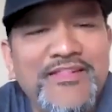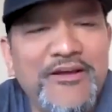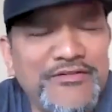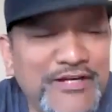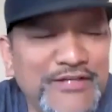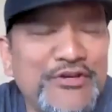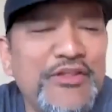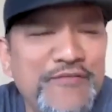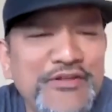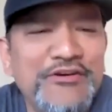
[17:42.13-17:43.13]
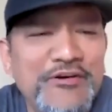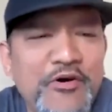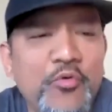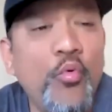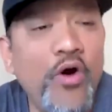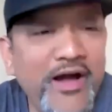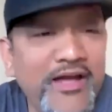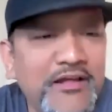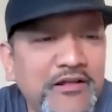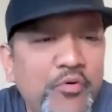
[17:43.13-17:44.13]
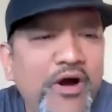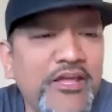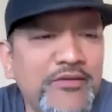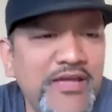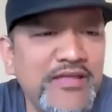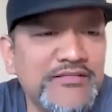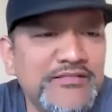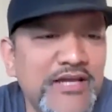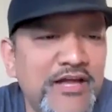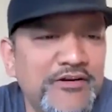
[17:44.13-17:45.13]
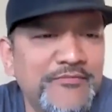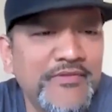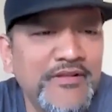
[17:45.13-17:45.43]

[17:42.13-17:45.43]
I saw that video about why you made this channel.